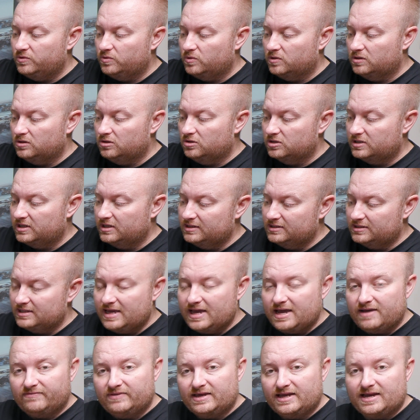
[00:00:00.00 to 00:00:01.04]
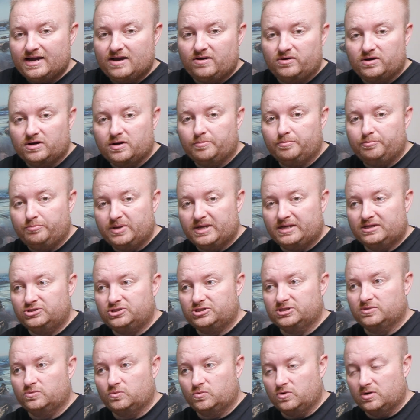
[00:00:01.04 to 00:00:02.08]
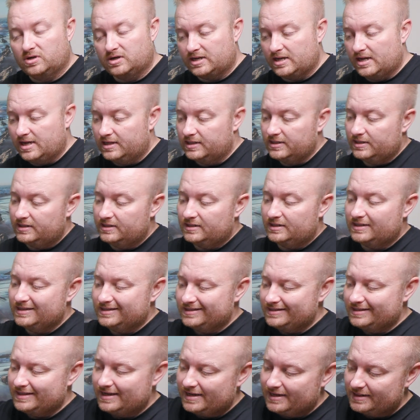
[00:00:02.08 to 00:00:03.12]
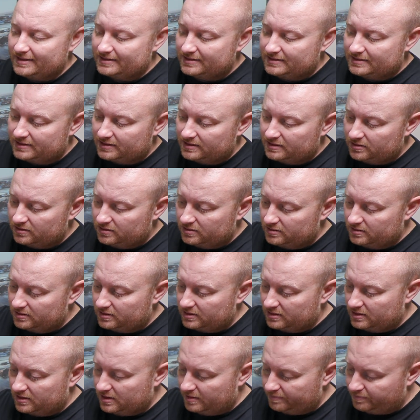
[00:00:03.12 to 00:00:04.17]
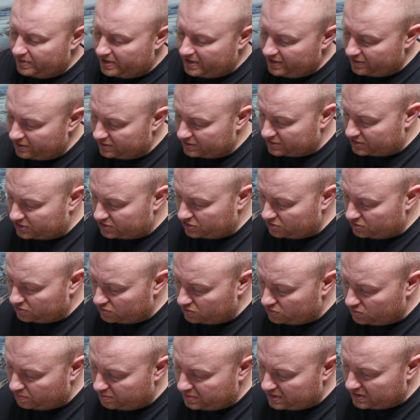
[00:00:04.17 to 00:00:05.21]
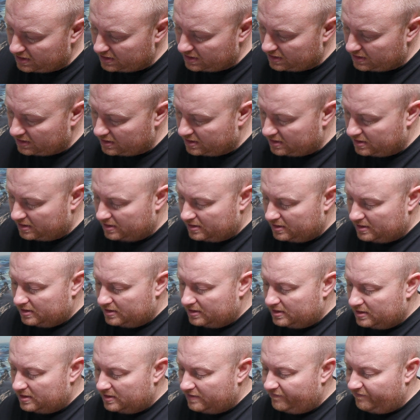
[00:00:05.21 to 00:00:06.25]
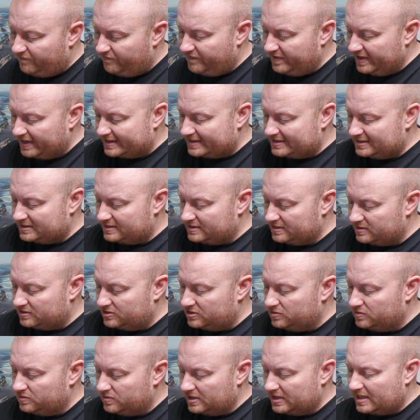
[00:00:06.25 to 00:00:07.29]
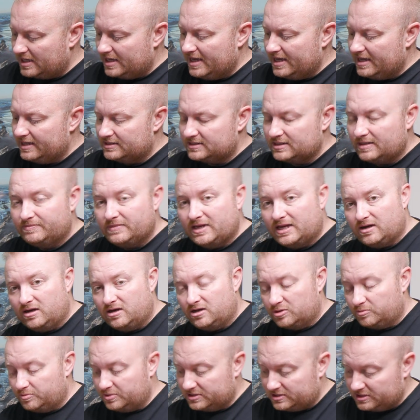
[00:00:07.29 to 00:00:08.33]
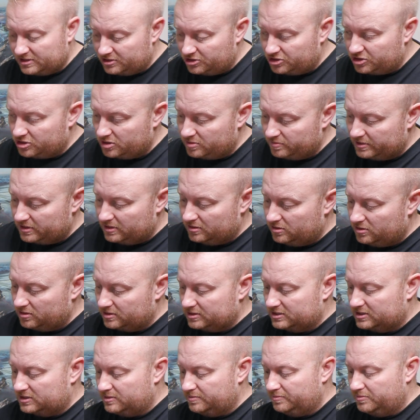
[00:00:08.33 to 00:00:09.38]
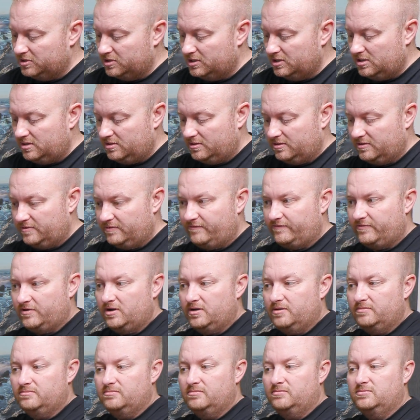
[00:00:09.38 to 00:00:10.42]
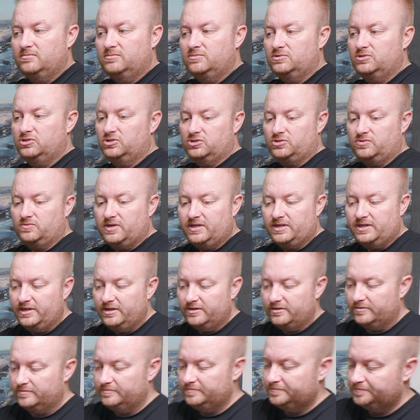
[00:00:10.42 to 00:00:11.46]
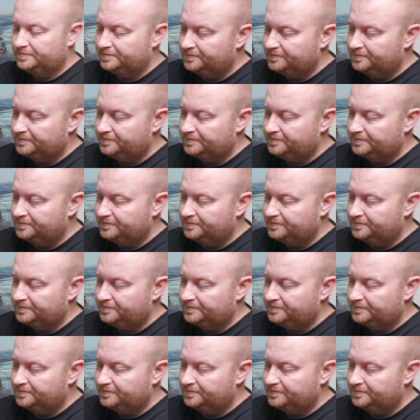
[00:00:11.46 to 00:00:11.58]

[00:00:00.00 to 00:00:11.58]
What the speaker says: you are looking to have that out on a bench and work on it, that appears to be fixed to the case. I'm not 100% sure, but it looks to be from just right here.